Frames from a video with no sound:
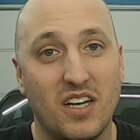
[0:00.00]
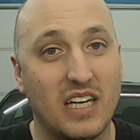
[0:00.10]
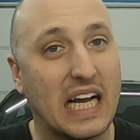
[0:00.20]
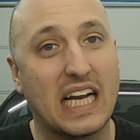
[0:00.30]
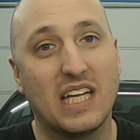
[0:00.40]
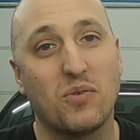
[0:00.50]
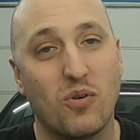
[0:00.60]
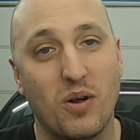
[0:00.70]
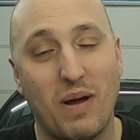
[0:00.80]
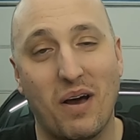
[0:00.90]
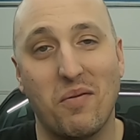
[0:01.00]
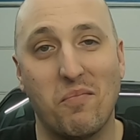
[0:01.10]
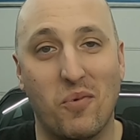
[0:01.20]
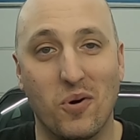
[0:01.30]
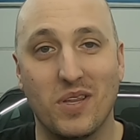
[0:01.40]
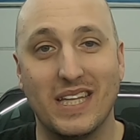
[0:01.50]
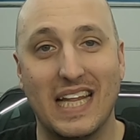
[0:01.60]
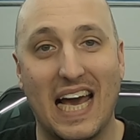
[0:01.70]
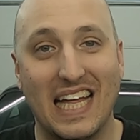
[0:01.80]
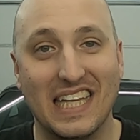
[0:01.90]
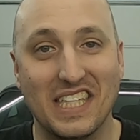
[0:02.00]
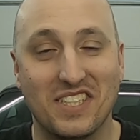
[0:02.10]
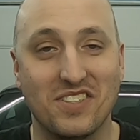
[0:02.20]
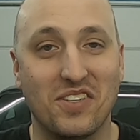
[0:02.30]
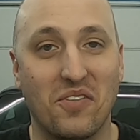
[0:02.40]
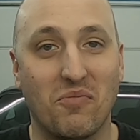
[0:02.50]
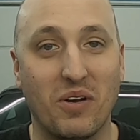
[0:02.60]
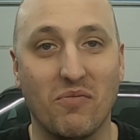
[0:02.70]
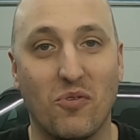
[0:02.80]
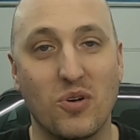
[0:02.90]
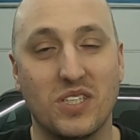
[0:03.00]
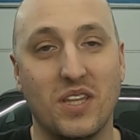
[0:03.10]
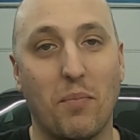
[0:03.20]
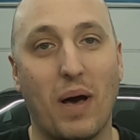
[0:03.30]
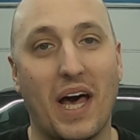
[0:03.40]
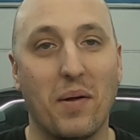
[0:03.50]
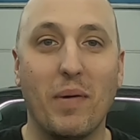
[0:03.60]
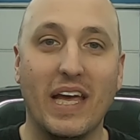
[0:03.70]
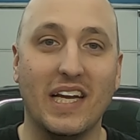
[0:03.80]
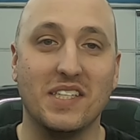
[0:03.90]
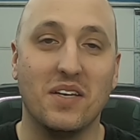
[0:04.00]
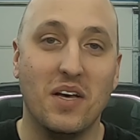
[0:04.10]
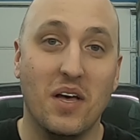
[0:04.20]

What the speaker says: You're not gonna have to worry about more than that unless you start reinforcing the bottom end.